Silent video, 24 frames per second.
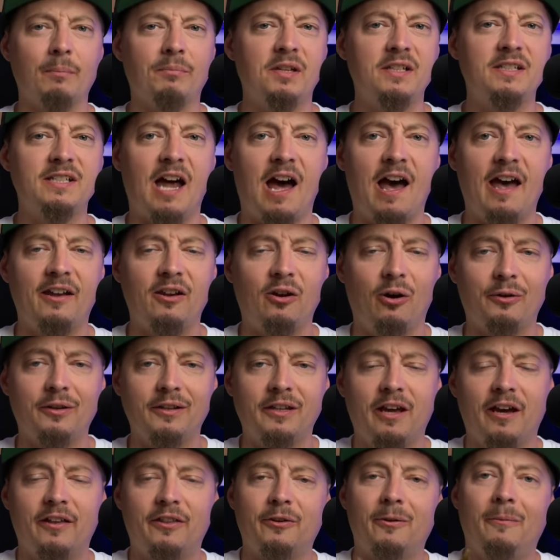to tie it all
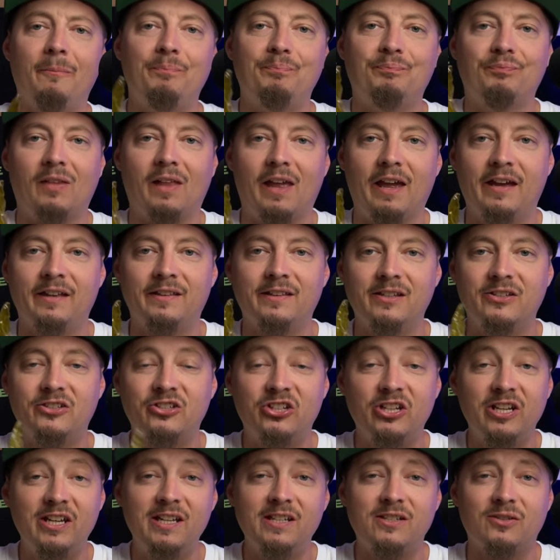together, and the
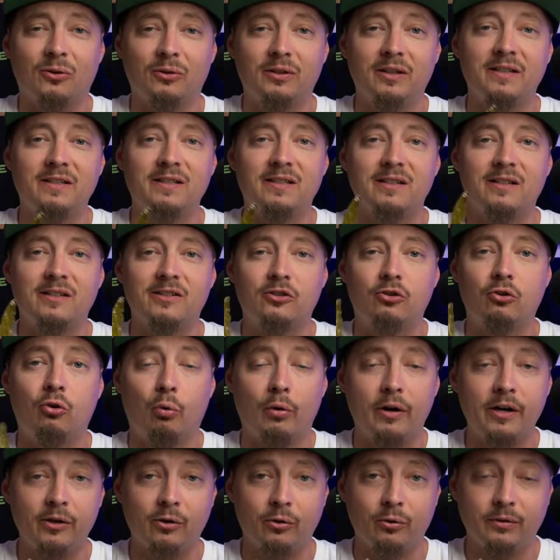cheese on this is
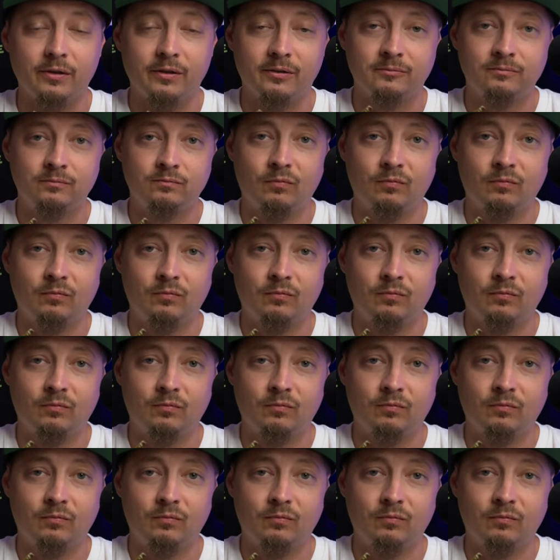grilled.